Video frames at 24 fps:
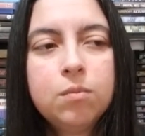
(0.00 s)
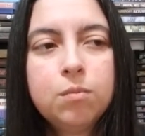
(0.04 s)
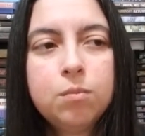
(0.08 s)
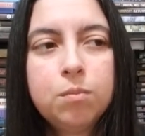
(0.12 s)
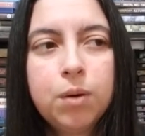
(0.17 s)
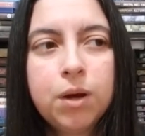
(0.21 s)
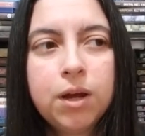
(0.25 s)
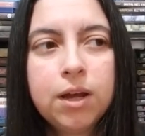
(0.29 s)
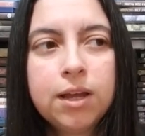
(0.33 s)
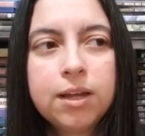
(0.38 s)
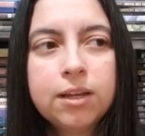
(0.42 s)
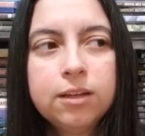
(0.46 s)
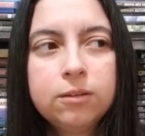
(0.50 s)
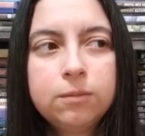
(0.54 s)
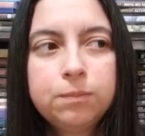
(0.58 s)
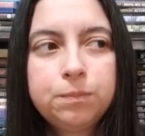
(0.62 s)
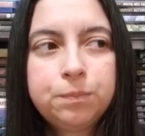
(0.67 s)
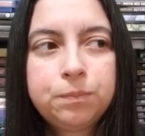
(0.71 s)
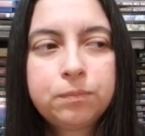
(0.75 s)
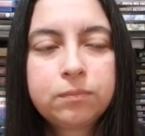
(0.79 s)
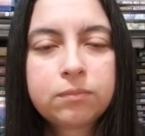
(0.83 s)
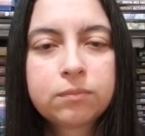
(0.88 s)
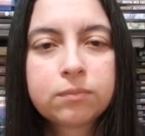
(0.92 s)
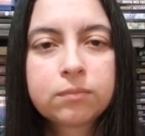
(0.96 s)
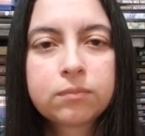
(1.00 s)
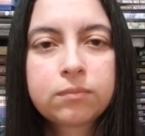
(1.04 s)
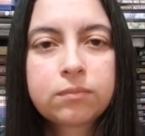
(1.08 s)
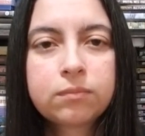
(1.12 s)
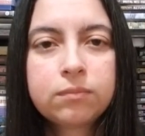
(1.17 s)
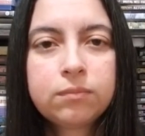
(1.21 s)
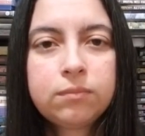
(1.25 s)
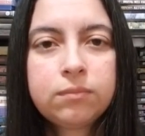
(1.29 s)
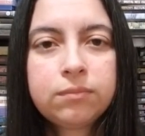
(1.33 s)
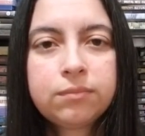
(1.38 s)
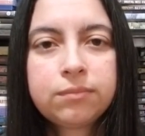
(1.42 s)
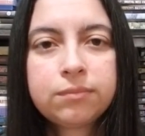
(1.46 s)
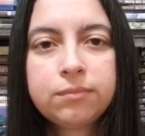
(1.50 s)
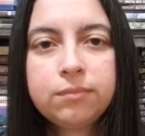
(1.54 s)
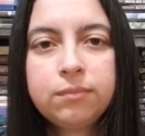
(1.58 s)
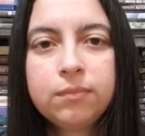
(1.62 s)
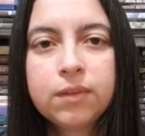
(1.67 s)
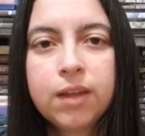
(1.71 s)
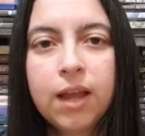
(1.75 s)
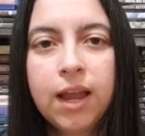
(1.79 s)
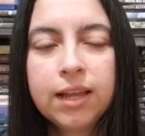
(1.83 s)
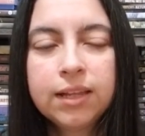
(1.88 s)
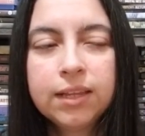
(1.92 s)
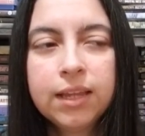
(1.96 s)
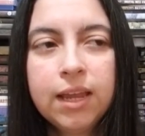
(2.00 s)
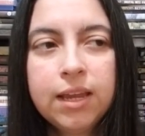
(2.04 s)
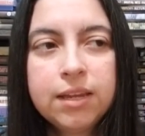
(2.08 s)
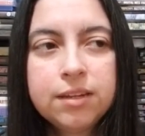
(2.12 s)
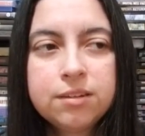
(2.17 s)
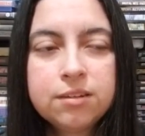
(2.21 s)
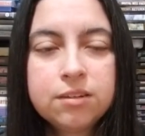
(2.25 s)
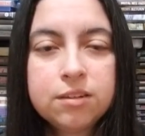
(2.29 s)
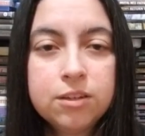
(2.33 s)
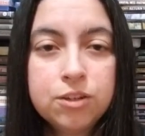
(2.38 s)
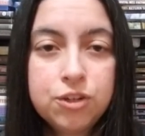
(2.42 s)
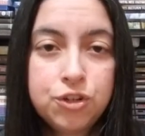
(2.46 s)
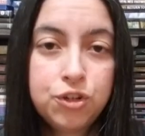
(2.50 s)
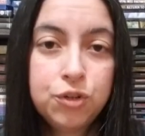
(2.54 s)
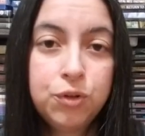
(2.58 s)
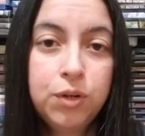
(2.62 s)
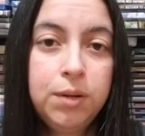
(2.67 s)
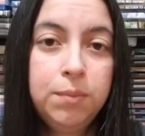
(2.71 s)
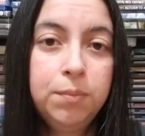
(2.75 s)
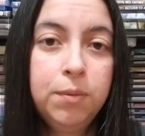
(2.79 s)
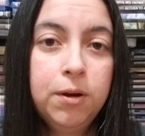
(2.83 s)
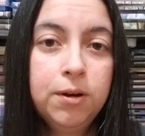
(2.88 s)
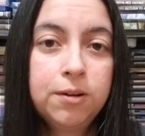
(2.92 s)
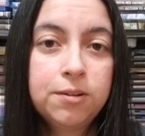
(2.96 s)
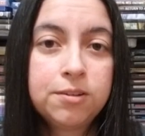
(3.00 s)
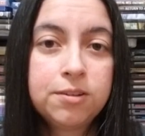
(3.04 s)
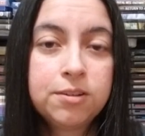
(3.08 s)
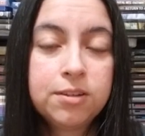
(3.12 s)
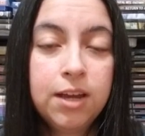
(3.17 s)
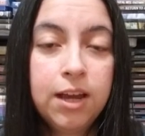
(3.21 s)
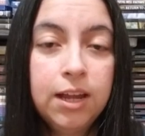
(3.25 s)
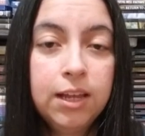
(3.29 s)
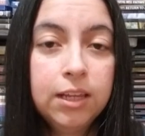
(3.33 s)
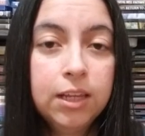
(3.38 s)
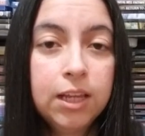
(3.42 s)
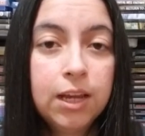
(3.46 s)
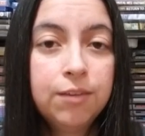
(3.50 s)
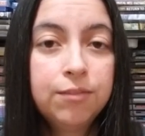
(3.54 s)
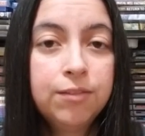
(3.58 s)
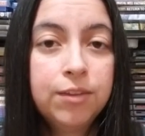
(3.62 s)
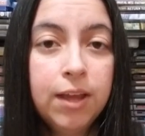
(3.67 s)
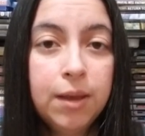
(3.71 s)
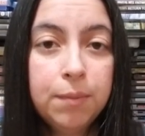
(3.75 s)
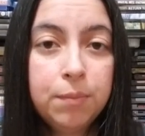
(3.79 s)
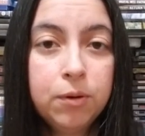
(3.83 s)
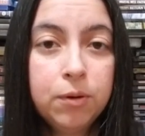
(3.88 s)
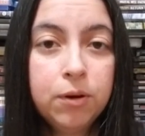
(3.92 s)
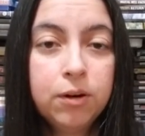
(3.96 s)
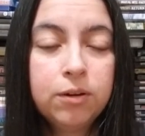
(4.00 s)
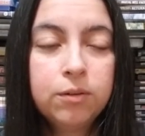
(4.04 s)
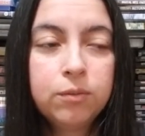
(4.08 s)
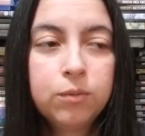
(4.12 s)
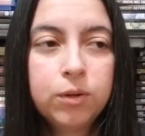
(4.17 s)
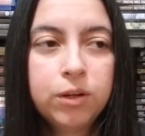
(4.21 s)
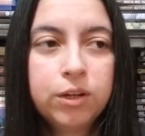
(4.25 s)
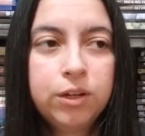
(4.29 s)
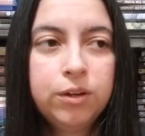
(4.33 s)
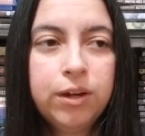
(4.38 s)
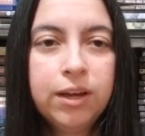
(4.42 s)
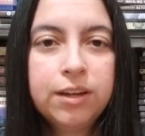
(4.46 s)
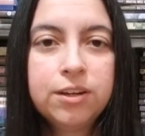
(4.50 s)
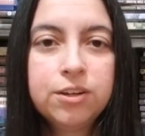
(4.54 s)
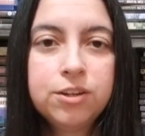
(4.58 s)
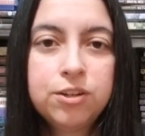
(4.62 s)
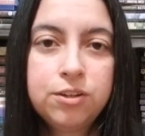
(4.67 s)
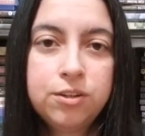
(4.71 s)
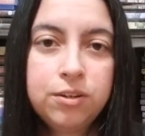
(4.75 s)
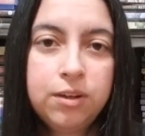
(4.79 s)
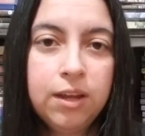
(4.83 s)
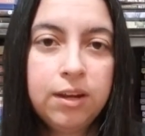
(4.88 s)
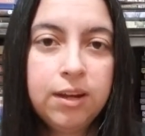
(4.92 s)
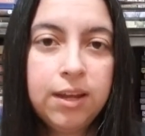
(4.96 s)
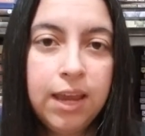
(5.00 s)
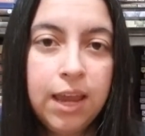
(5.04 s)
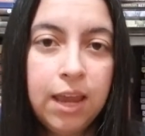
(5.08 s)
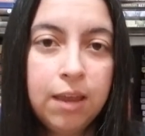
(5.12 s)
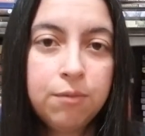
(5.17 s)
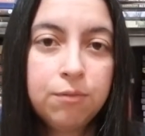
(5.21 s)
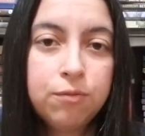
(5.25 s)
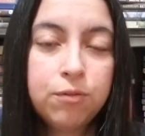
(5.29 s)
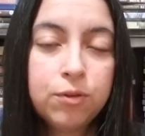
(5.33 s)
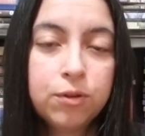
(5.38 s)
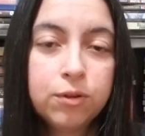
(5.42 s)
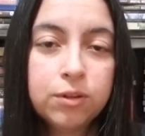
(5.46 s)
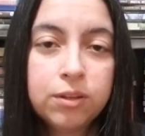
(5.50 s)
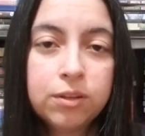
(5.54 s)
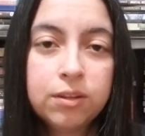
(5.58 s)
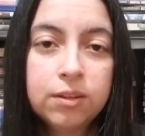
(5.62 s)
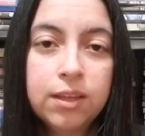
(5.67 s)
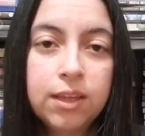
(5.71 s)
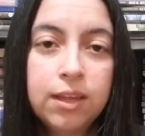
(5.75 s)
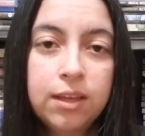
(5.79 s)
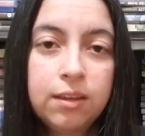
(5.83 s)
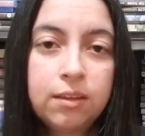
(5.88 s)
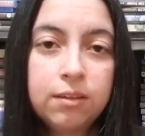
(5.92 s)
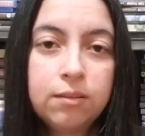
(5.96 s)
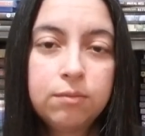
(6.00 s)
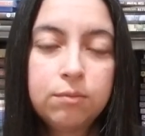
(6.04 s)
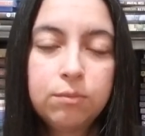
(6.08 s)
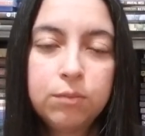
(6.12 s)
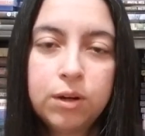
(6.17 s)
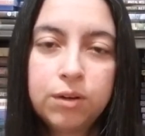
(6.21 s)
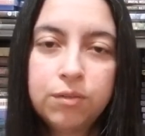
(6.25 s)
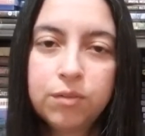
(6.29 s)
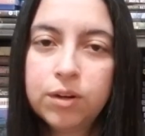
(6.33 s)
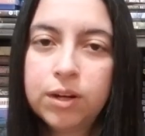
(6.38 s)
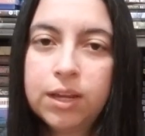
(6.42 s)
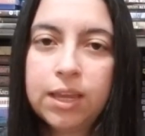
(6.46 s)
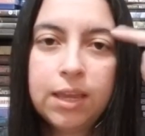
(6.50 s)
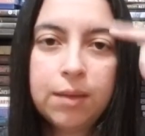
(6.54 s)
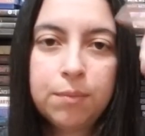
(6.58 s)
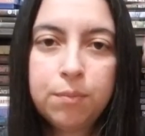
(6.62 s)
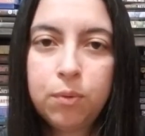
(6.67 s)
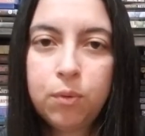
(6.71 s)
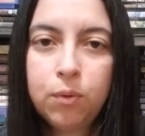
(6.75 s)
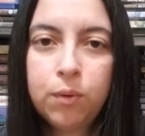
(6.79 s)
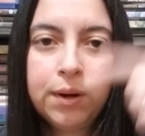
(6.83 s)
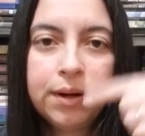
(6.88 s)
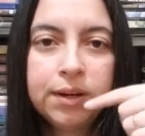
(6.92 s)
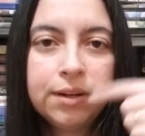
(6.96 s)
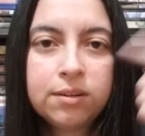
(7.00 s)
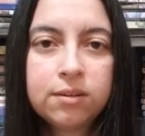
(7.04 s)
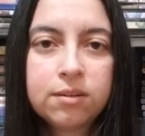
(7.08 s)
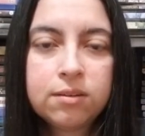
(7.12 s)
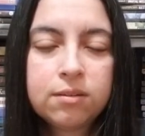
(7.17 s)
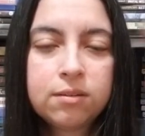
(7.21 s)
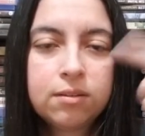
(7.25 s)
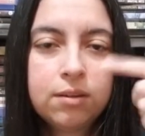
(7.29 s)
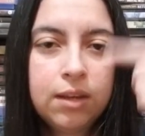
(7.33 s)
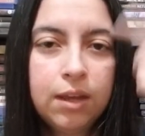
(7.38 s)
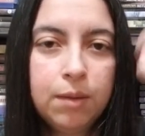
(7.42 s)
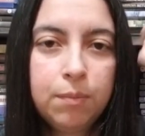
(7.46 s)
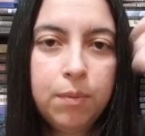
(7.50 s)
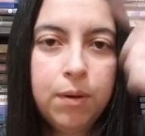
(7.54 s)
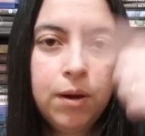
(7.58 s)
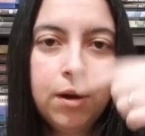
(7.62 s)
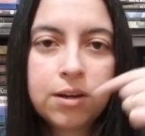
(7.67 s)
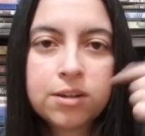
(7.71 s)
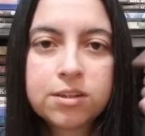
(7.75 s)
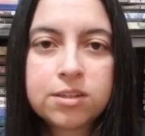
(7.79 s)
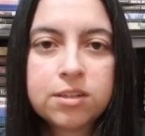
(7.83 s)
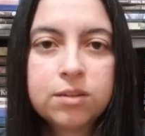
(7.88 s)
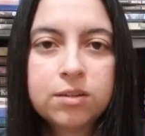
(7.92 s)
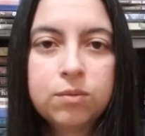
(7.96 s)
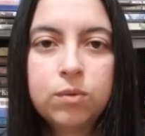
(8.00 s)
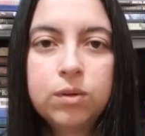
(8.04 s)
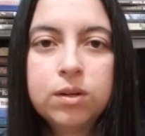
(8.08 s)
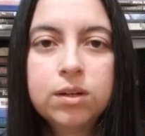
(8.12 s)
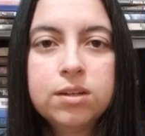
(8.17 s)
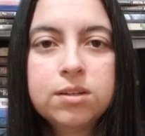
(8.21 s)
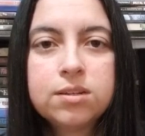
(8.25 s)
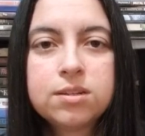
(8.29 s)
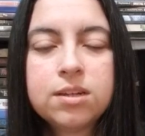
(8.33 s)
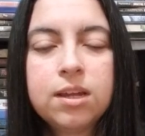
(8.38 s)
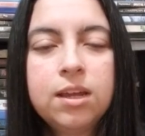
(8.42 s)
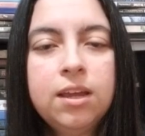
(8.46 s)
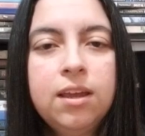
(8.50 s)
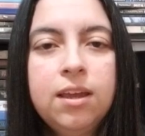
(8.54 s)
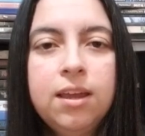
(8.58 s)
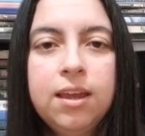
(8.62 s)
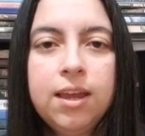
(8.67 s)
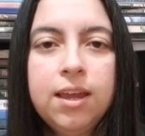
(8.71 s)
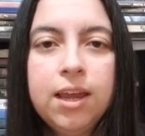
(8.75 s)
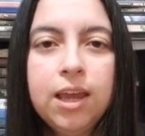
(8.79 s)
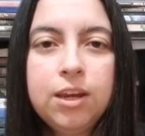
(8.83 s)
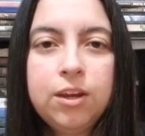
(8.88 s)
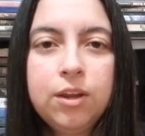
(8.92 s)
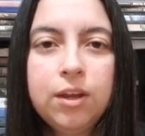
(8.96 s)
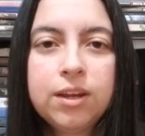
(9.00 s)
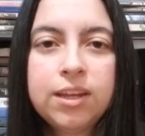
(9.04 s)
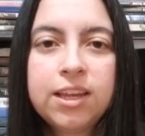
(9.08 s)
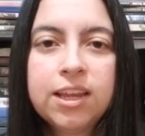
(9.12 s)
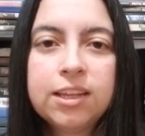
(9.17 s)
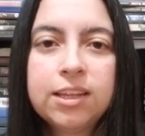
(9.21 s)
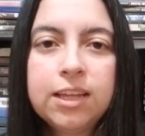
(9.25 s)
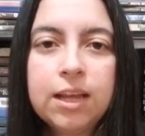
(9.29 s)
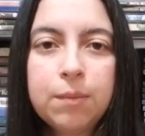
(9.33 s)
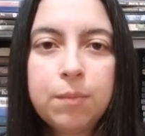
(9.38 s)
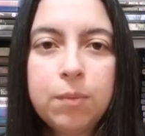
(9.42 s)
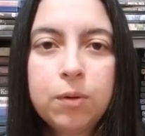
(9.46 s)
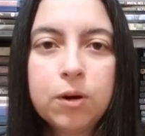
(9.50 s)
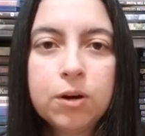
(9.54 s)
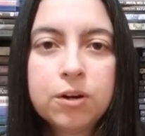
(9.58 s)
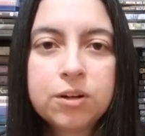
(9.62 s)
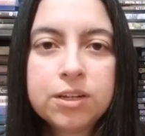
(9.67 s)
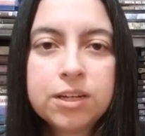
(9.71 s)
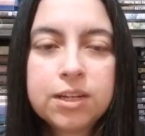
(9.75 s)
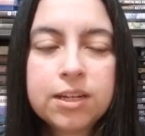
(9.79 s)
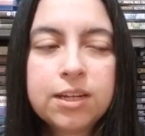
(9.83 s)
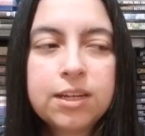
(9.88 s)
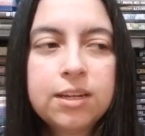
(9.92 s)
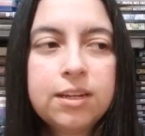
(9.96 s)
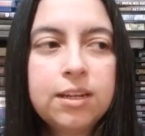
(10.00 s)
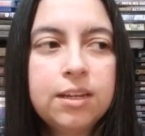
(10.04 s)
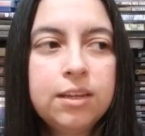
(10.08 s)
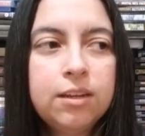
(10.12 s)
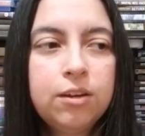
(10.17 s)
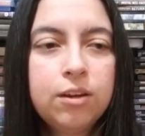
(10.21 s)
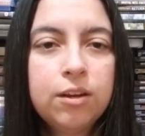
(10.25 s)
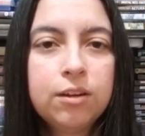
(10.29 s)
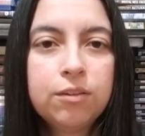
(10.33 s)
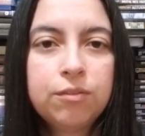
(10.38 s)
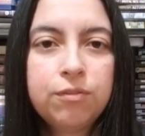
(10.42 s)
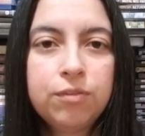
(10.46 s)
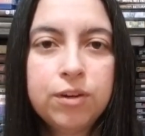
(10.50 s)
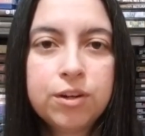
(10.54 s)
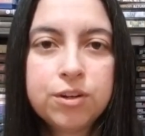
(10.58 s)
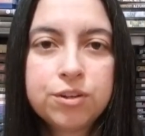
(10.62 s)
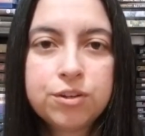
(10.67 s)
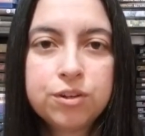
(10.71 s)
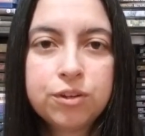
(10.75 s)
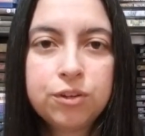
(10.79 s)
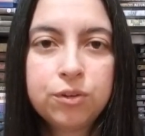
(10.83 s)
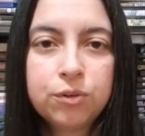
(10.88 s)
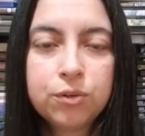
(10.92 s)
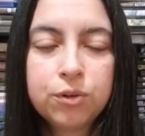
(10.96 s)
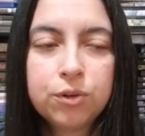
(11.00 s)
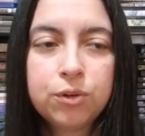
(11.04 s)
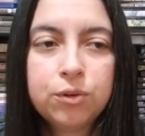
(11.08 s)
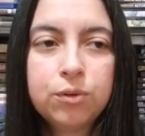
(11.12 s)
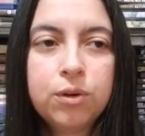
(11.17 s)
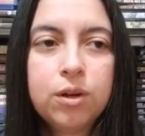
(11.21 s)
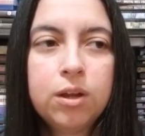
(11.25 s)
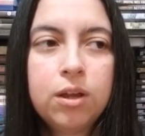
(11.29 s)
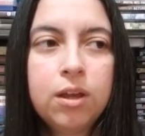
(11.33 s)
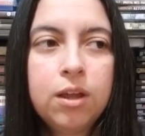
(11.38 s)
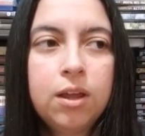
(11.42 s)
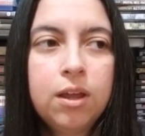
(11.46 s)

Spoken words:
But I liked the shooting parts. I loved that part where you had to aim for the, like, whatever hit points, hitbox it was, and you had to get that part done and you had to finish it through.